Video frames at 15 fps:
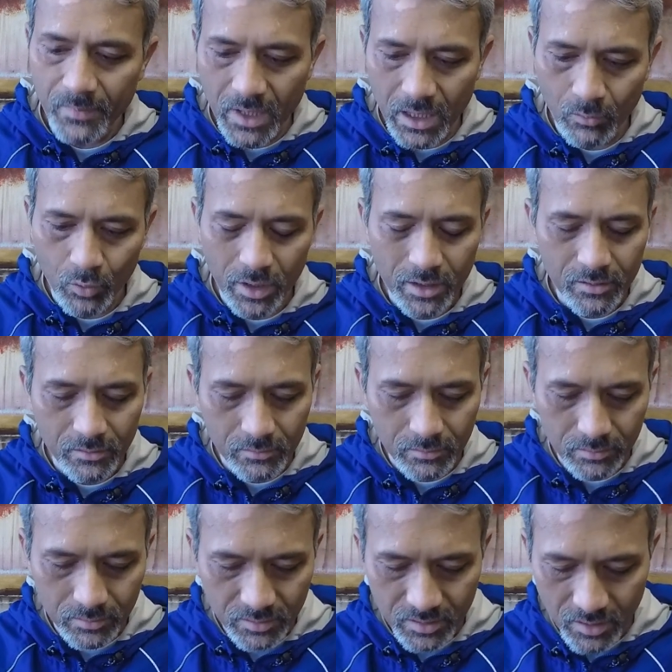I wanted
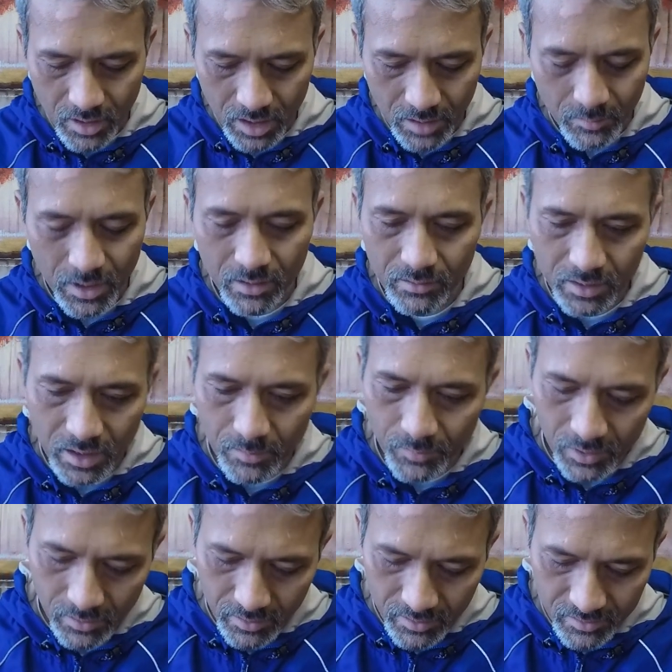to talk about a
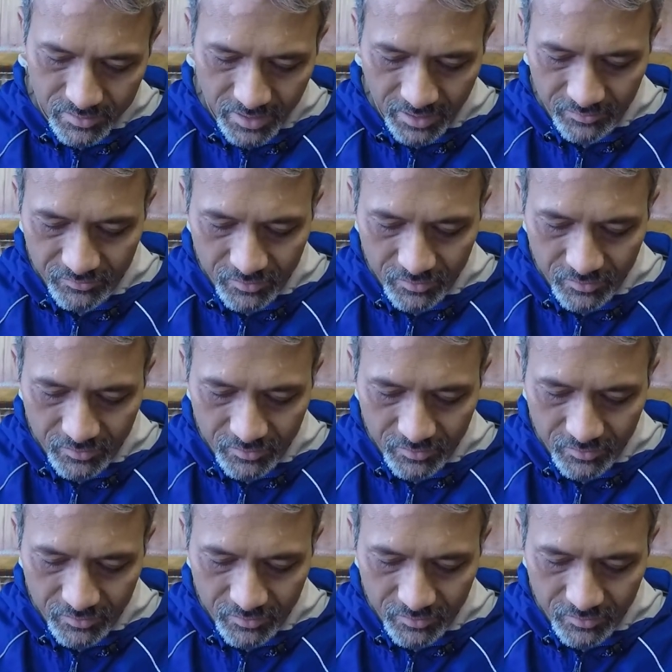couple of other things.